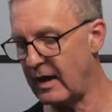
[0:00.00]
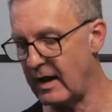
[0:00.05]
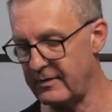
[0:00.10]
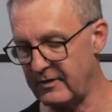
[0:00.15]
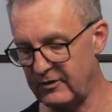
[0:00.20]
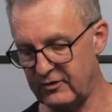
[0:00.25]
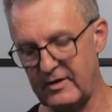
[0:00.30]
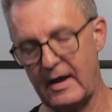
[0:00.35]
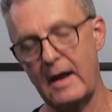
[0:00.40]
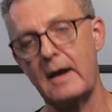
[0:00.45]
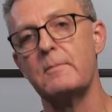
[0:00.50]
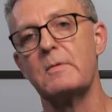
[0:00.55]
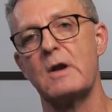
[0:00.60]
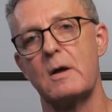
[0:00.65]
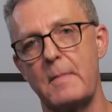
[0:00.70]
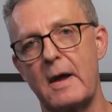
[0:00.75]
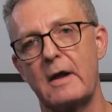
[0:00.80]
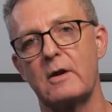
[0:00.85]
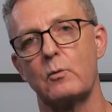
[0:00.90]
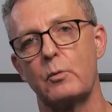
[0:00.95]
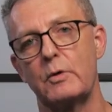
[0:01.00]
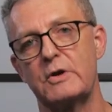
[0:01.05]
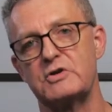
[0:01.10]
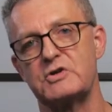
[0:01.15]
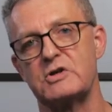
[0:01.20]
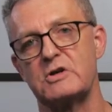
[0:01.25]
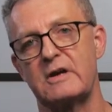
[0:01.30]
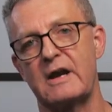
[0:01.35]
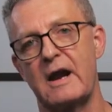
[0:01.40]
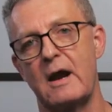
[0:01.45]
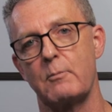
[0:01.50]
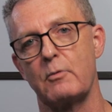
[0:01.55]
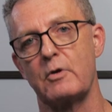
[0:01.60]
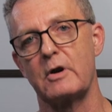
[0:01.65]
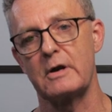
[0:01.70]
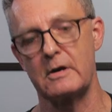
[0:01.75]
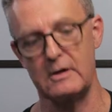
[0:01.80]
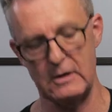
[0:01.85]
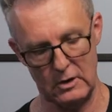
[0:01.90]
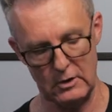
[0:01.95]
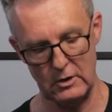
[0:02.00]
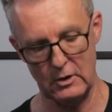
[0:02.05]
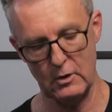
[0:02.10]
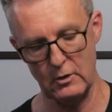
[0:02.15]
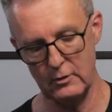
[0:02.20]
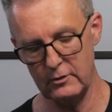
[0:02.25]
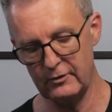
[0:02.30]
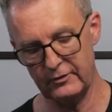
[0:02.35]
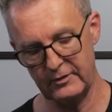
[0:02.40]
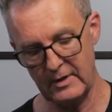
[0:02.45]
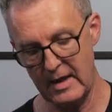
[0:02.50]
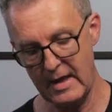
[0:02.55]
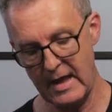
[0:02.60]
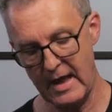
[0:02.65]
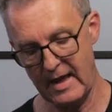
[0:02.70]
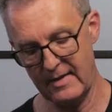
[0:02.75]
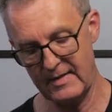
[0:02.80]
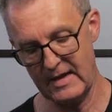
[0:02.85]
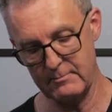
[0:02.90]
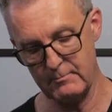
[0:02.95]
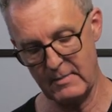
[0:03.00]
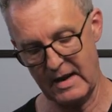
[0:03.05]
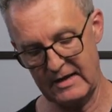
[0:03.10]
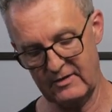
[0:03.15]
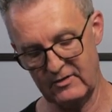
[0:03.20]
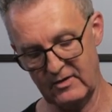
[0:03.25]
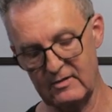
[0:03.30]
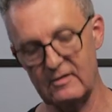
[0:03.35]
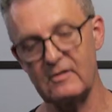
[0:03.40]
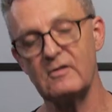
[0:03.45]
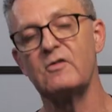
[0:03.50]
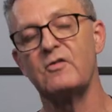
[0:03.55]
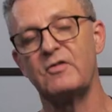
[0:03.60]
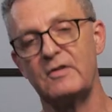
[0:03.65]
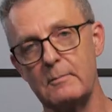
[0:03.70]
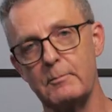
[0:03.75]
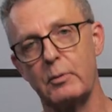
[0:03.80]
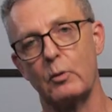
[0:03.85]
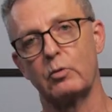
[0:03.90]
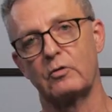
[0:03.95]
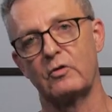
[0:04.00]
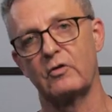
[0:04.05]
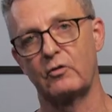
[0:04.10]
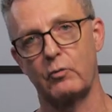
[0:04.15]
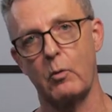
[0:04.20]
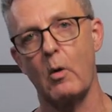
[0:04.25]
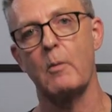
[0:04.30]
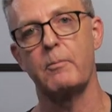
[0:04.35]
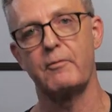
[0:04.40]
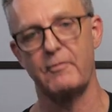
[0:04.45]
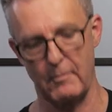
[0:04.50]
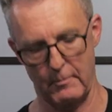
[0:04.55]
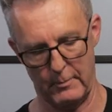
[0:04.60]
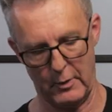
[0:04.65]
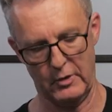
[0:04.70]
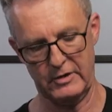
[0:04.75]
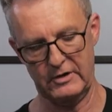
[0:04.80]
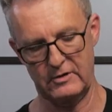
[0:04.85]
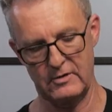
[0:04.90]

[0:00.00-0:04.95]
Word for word: are the same no matter which camera you use, and that makes it simple to swap from body